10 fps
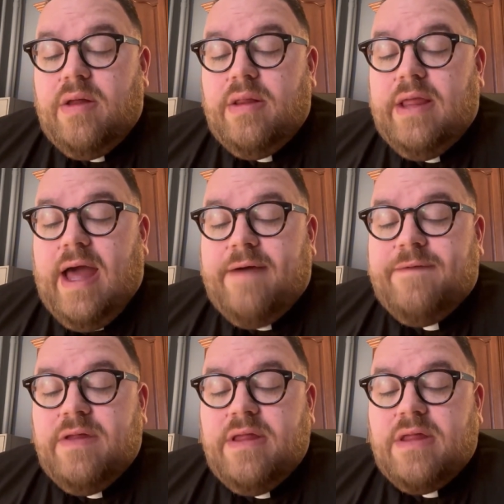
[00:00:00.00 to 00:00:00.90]
The
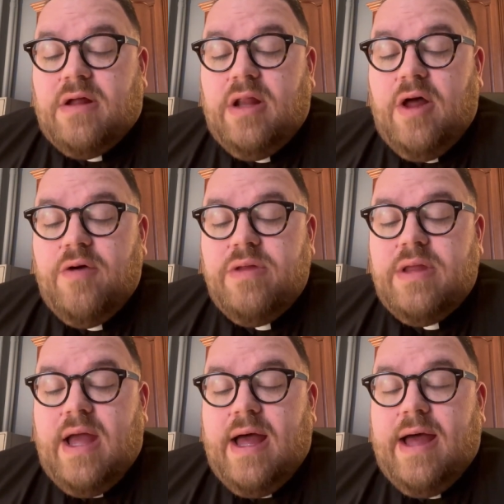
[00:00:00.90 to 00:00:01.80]
office is
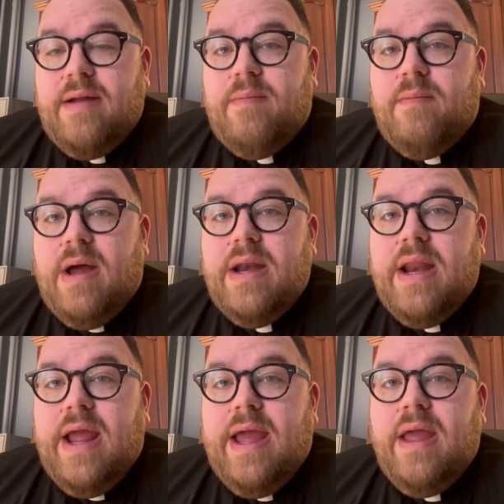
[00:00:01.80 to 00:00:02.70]
closed on
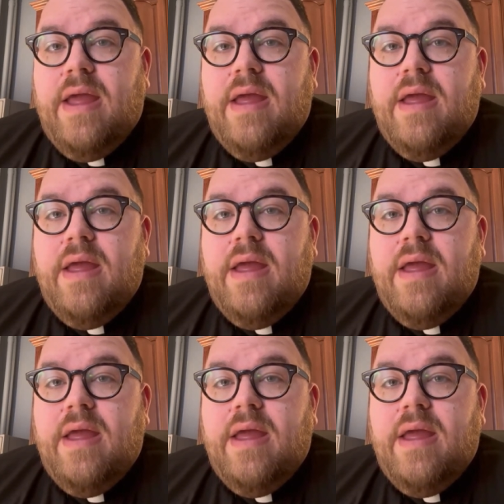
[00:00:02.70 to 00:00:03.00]
Monday,